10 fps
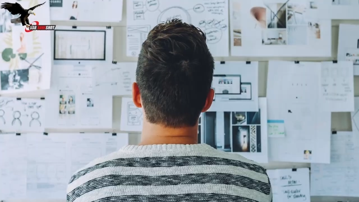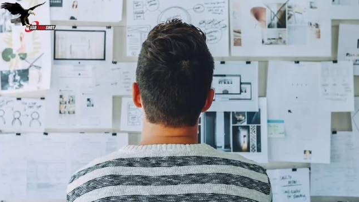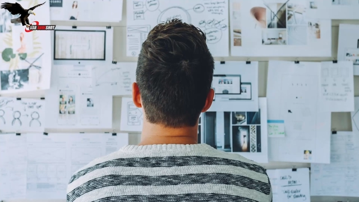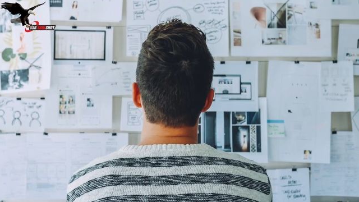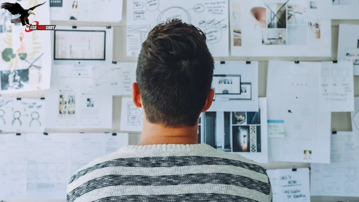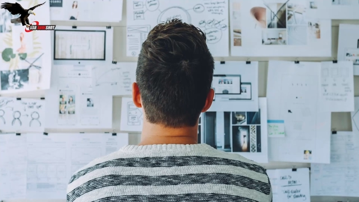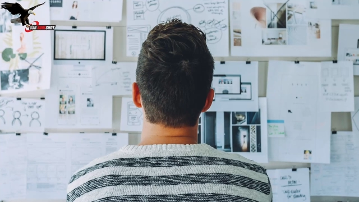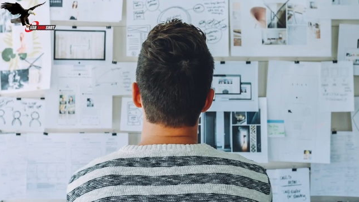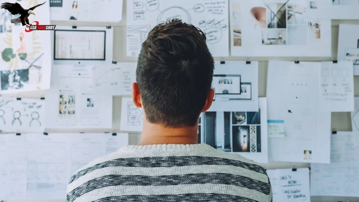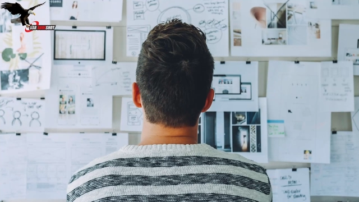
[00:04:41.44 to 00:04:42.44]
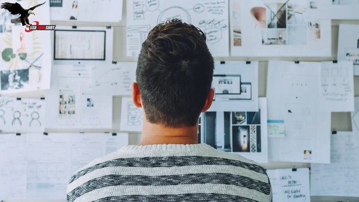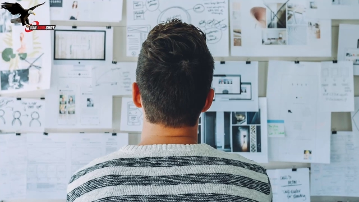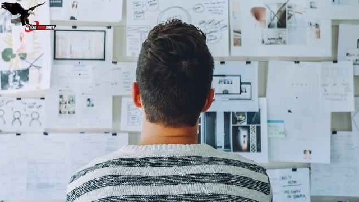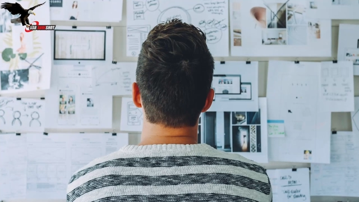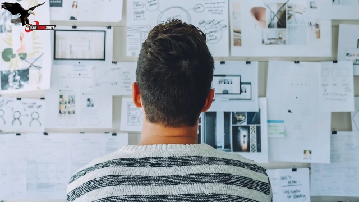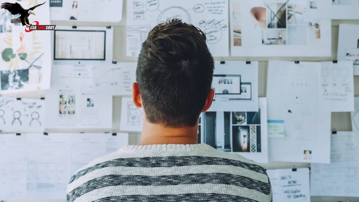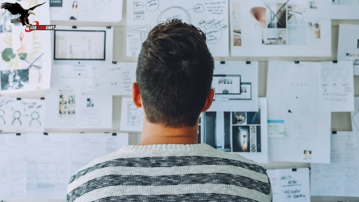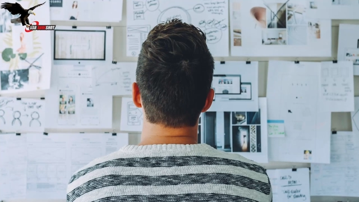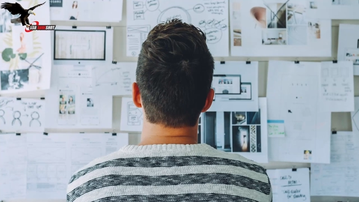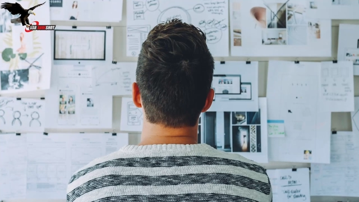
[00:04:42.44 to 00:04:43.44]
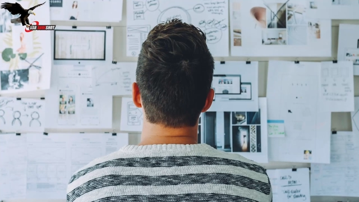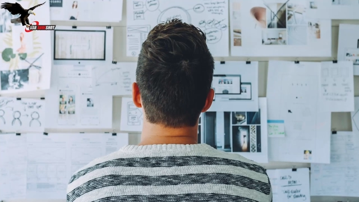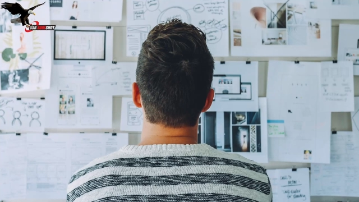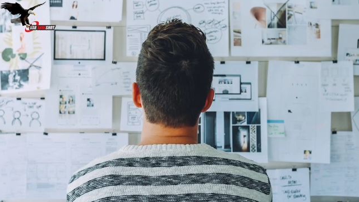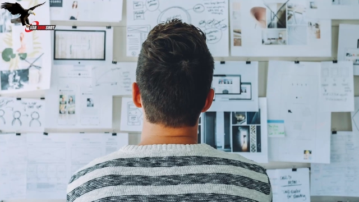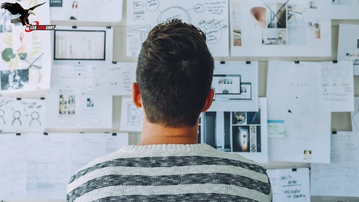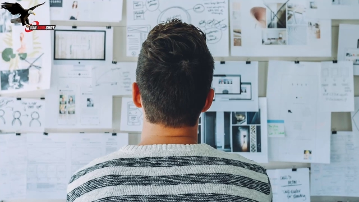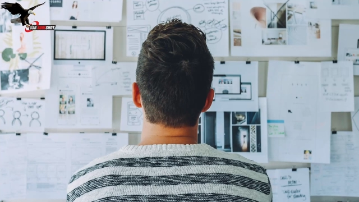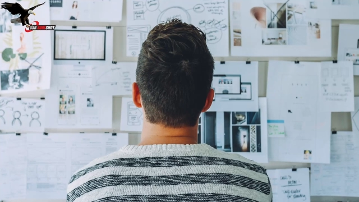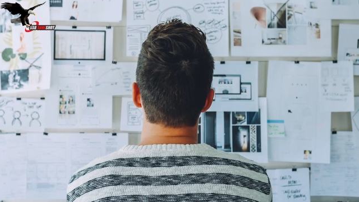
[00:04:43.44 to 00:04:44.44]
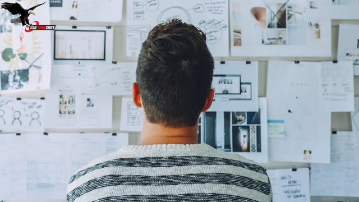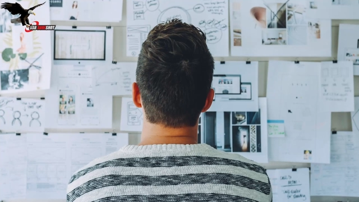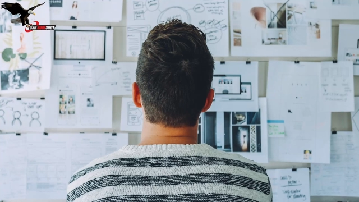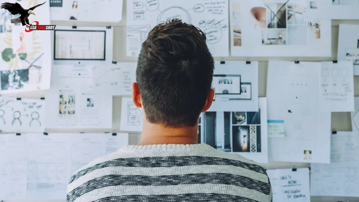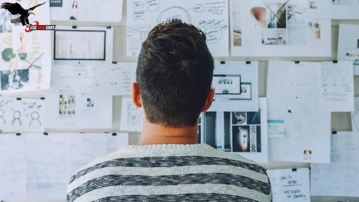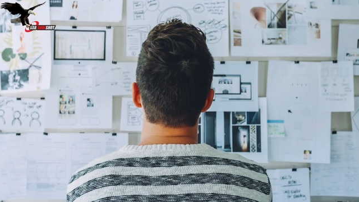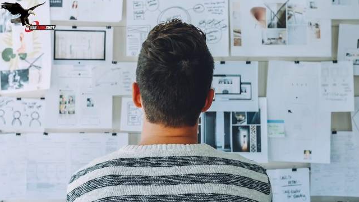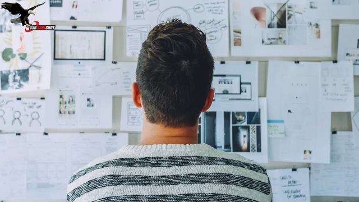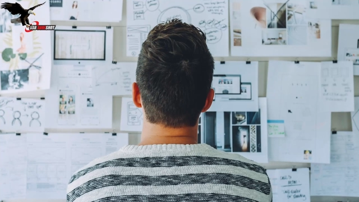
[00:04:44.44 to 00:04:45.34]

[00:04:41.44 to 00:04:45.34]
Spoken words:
Nobody's mouth can be seen.